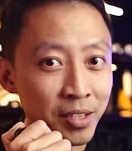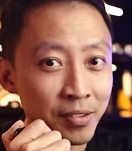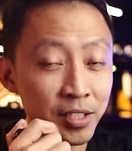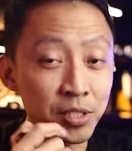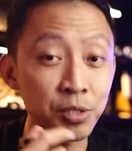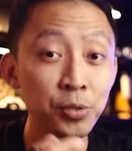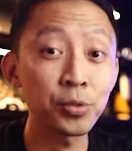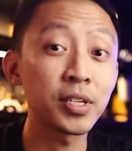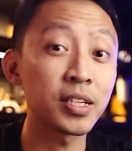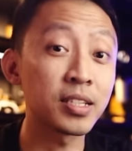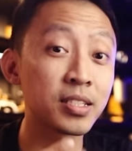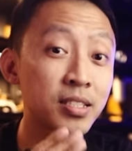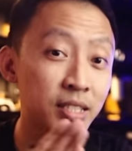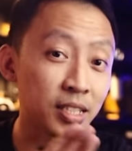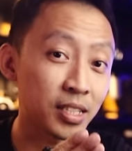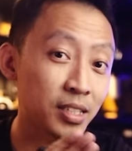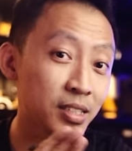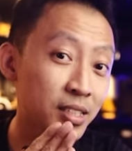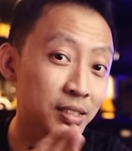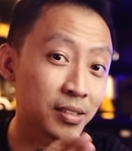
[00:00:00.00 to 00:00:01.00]
right? So you can
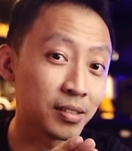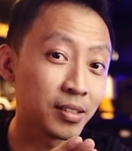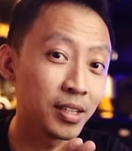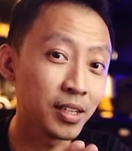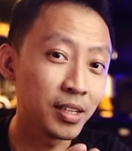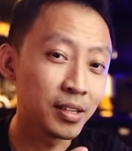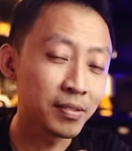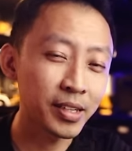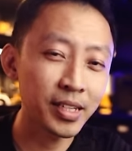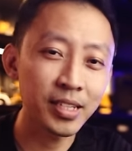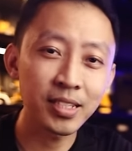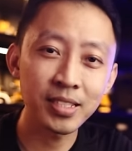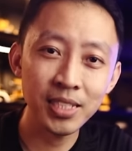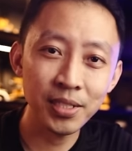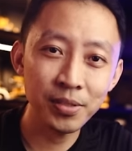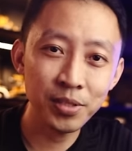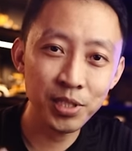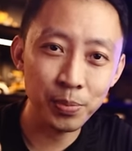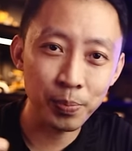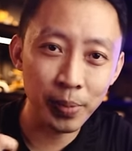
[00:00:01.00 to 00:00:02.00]
signal, right? It
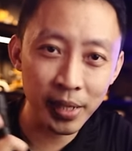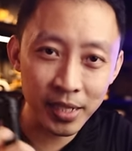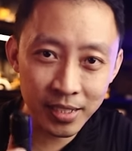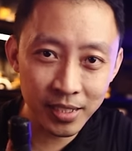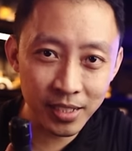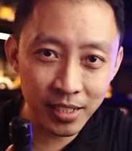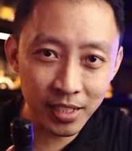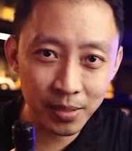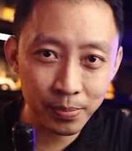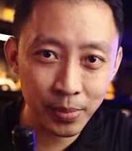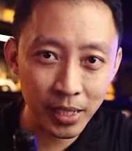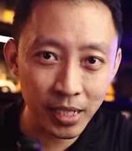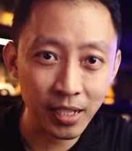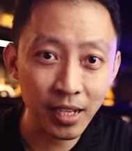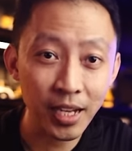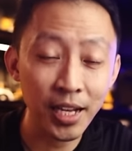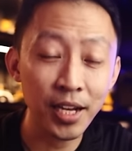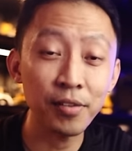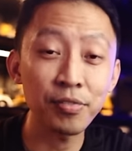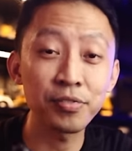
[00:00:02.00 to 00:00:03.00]
sounds basic, but
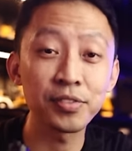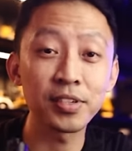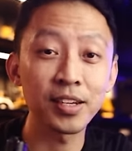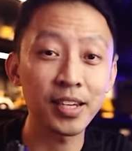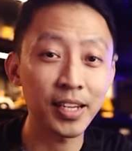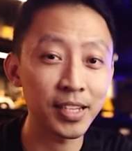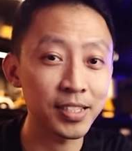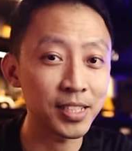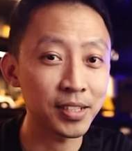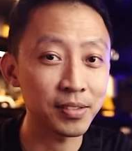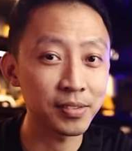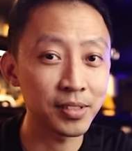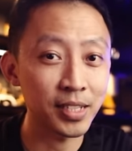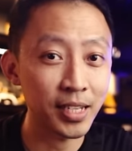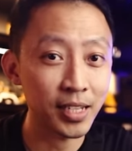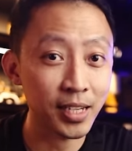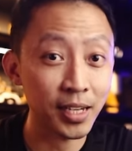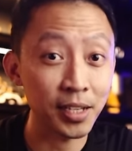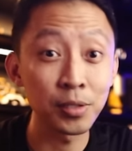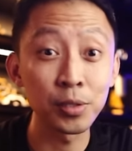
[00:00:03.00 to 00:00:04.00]
half the lights out
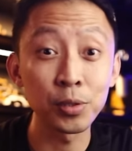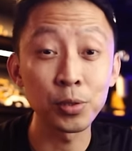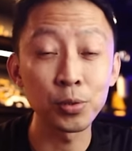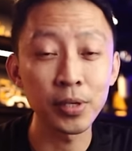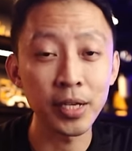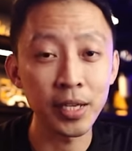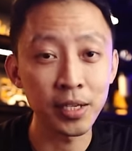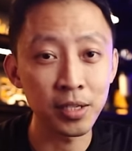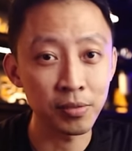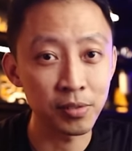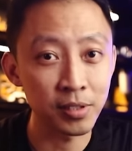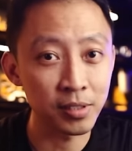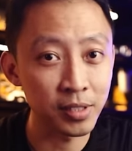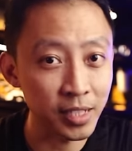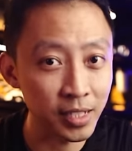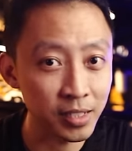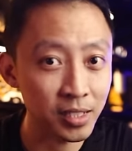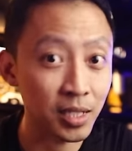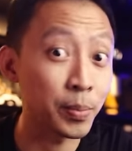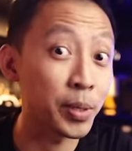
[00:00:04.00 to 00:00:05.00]
there can't do any of the
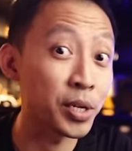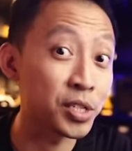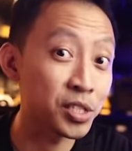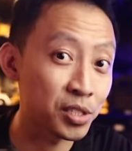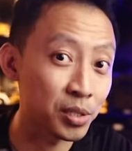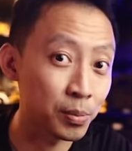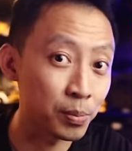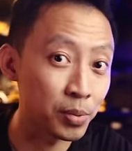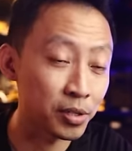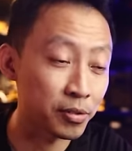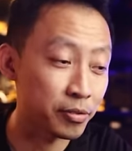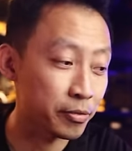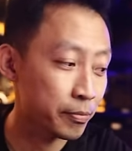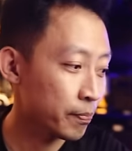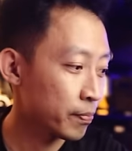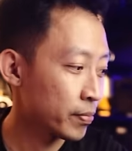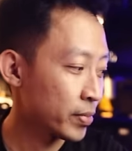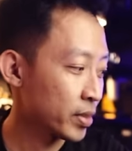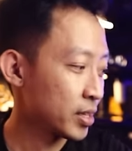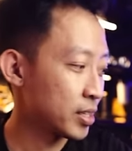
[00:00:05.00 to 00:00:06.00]
things I mentioned above.
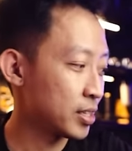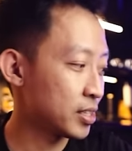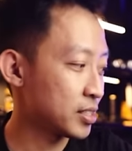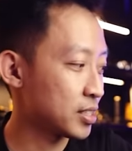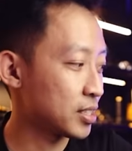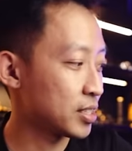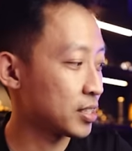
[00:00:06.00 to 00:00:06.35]
Here's